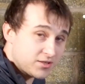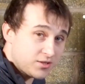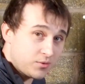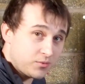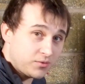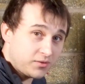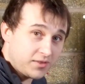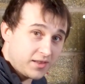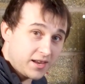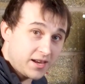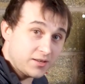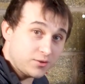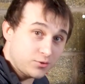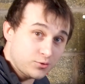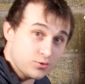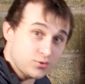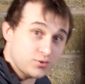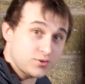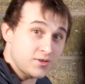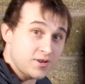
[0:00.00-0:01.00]
So it
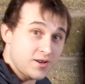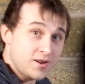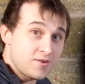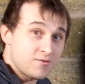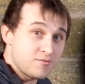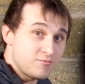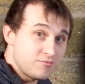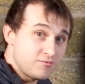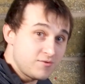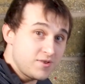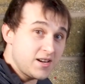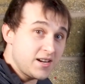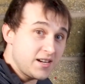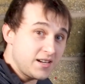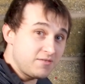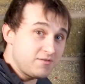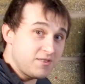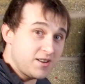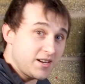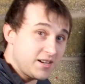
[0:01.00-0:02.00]
does
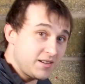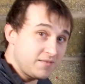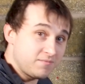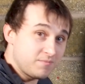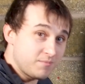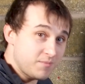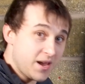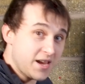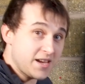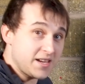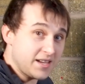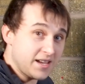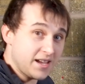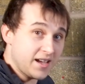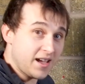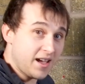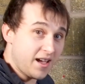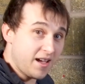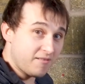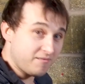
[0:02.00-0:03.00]
really, really make
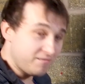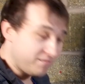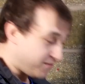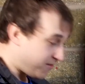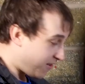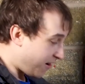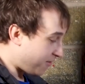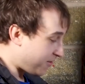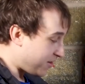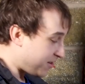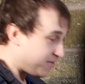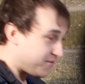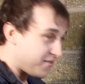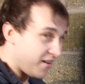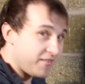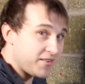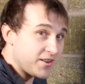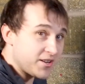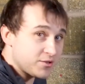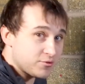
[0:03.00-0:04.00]
it a very,
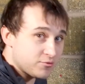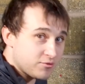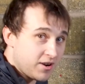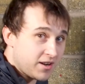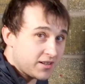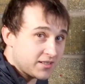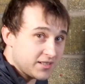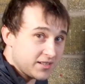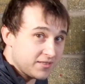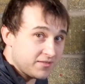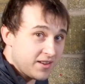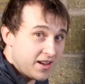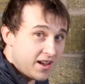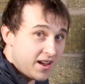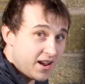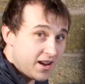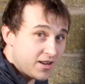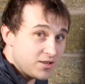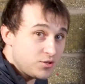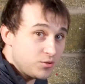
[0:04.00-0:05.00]
very attractive
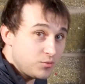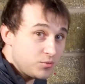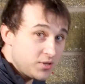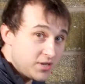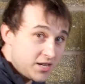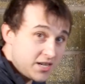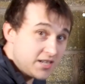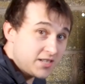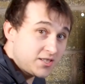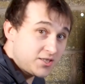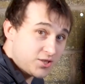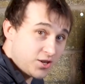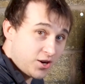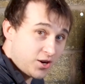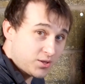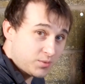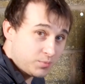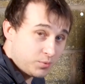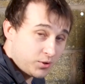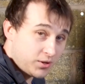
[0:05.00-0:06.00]
and unique
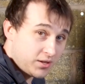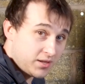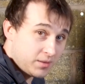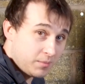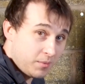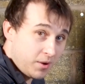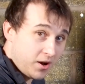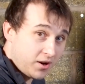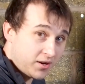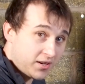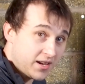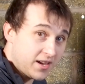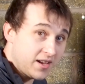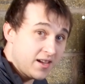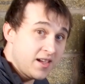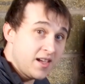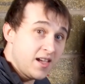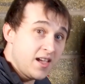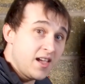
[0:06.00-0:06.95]
charge point in the market.